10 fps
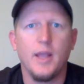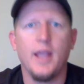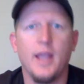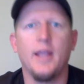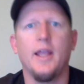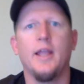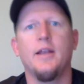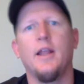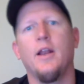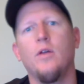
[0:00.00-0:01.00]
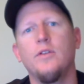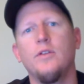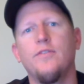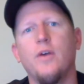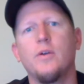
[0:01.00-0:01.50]
and
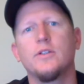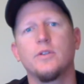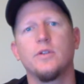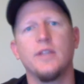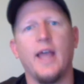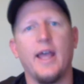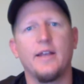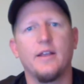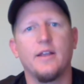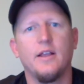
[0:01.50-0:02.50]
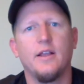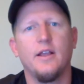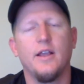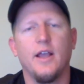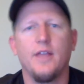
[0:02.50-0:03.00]
only focus on that,
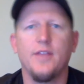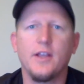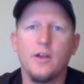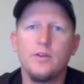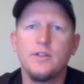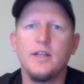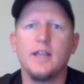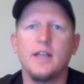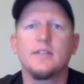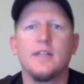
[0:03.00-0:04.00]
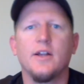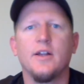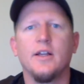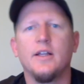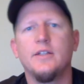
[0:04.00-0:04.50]
and then go to the next
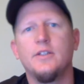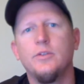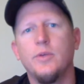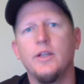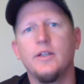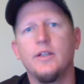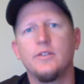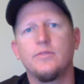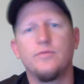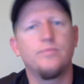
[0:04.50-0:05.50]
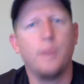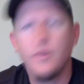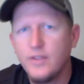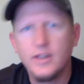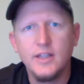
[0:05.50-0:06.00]
area and do it as
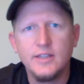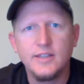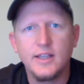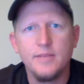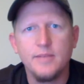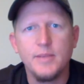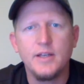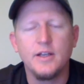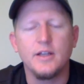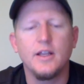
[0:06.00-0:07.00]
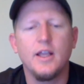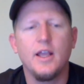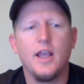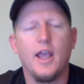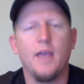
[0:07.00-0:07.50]
perfectly as it can be done.
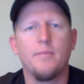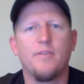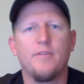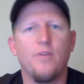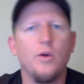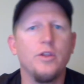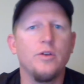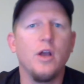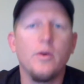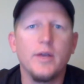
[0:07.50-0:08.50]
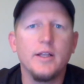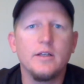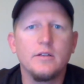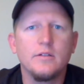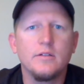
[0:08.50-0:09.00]
And before you know
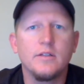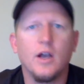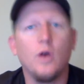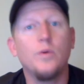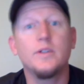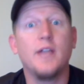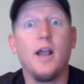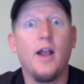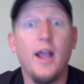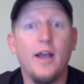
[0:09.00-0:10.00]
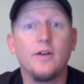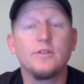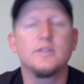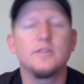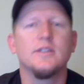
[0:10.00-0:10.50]
it, the whole entire
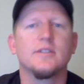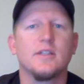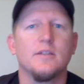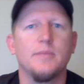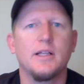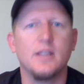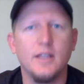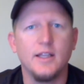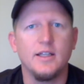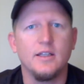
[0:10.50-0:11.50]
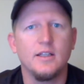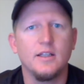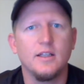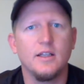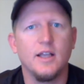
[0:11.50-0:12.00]
house is going to be clean,
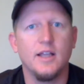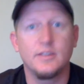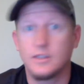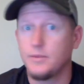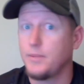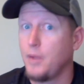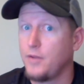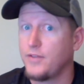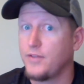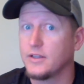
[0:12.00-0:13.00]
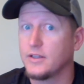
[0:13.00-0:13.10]
and it's going to be perfect.